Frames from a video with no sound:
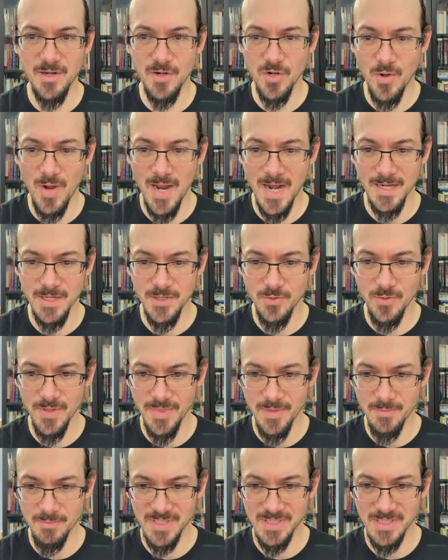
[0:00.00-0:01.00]
know how to do
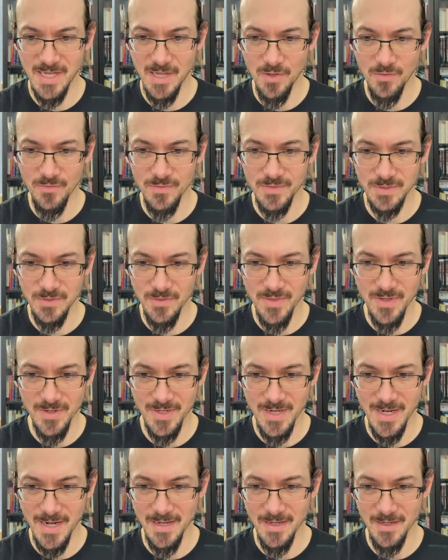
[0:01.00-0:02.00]
it themselves, so
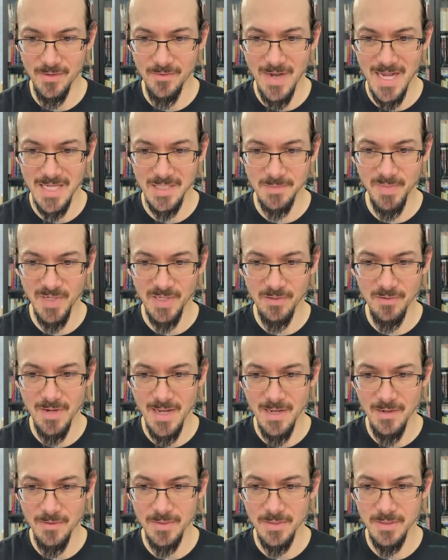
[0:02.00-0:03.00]
they're kind of grasping
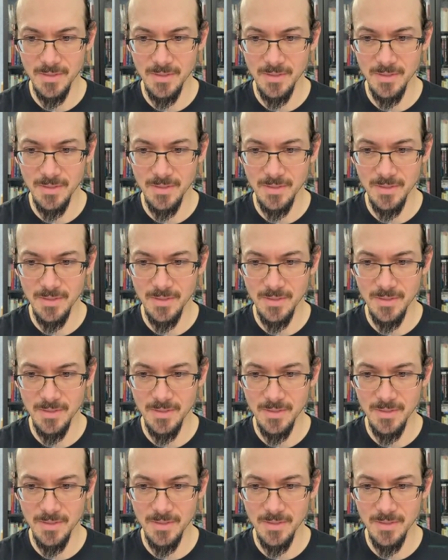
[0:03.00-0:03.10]
around.